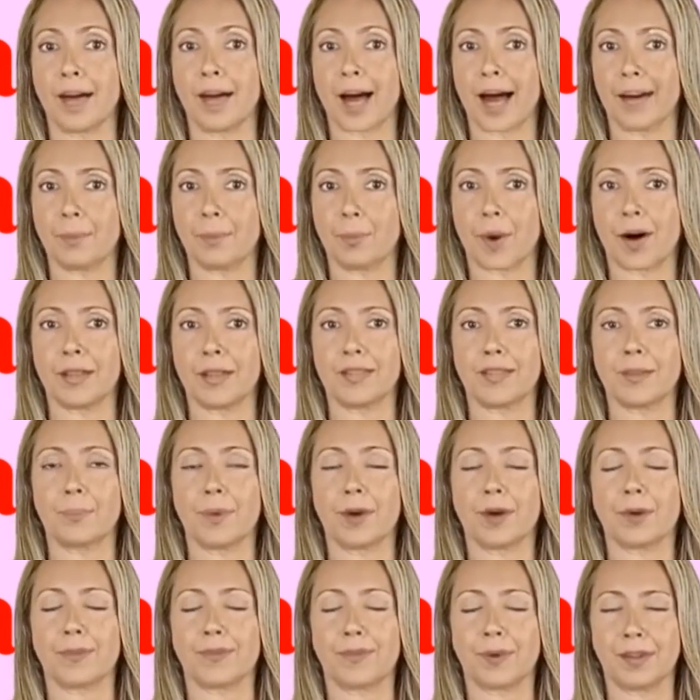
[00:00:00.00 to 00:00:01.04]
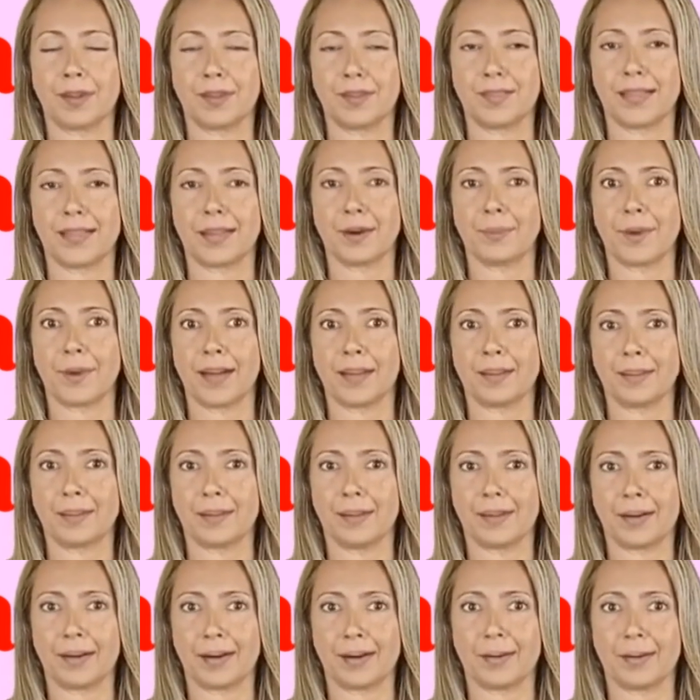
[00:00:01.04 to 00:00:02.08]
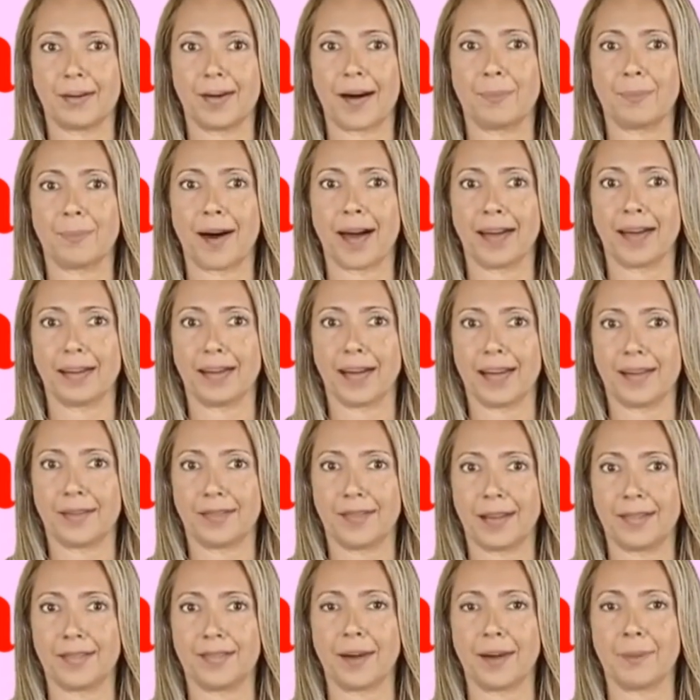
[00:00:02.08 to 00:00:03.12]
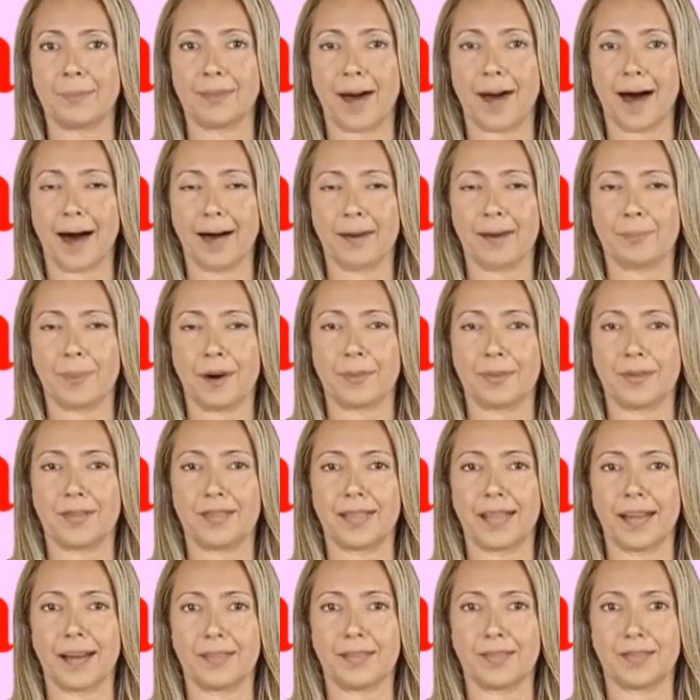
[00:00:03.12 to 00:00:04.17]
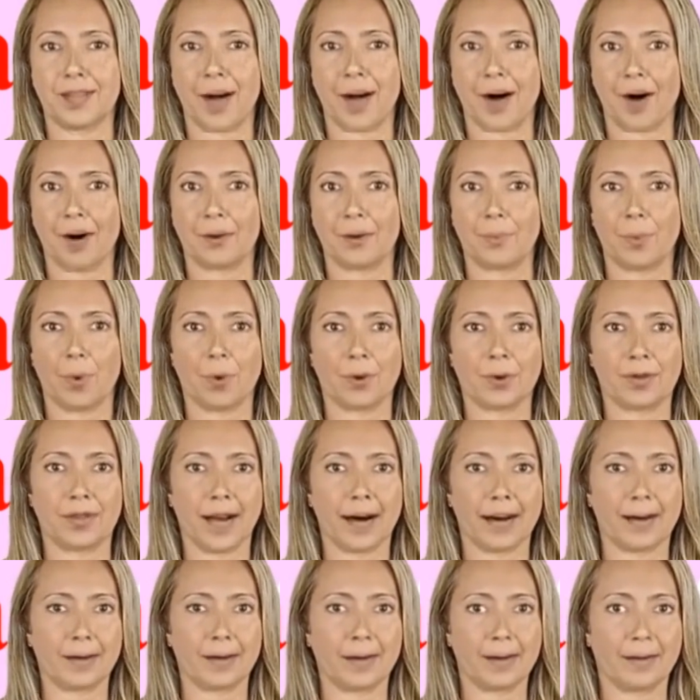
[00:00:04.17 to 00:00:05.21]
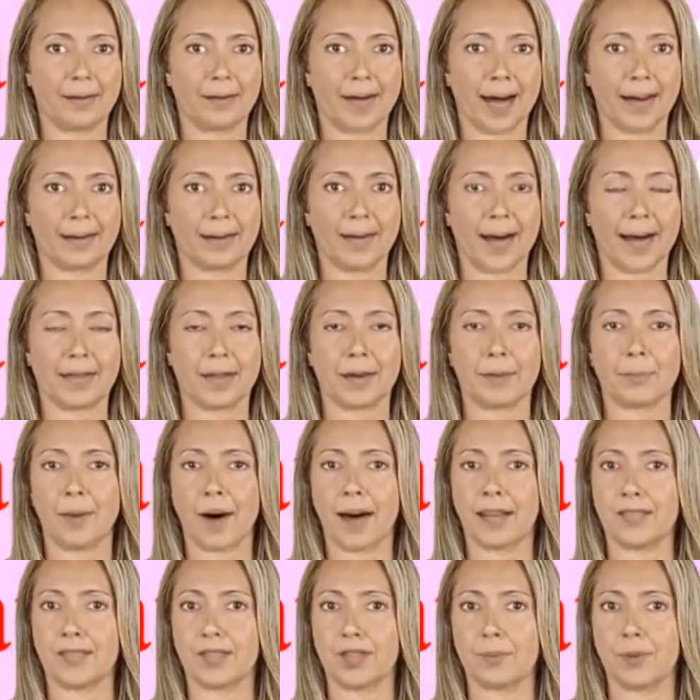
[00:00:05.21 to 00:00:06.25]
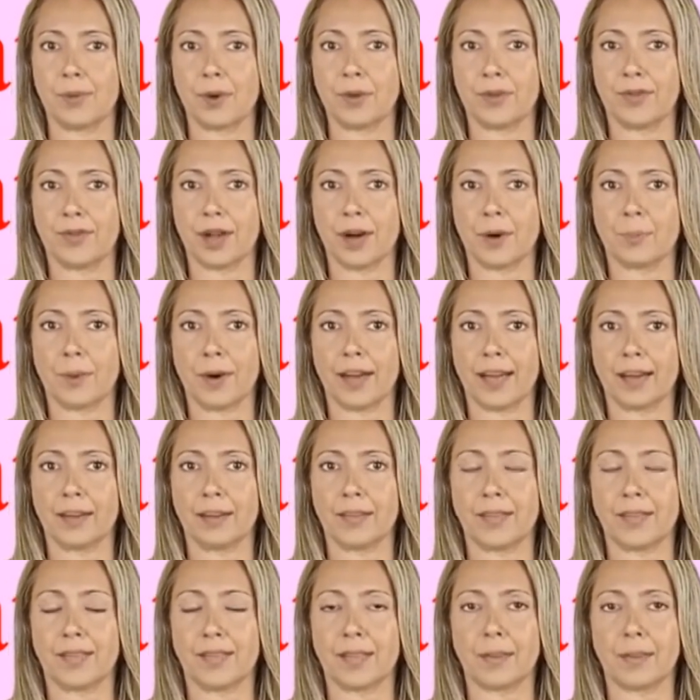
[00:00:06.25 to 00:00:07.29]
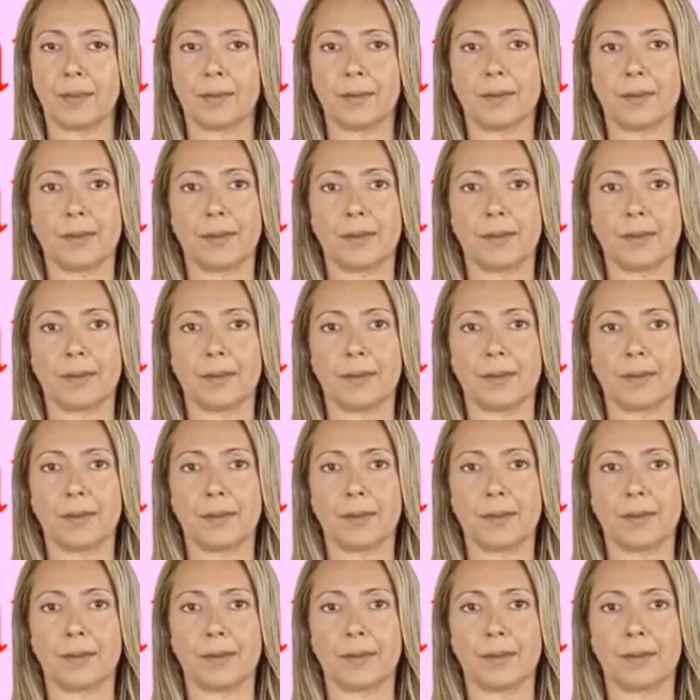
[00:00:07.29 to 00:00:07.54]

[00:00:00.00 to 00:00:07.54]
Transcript: Add 1 spoonful of cinnamon, a bay leaf and some cardamom seeds to hot water and let it rest for a few minutes.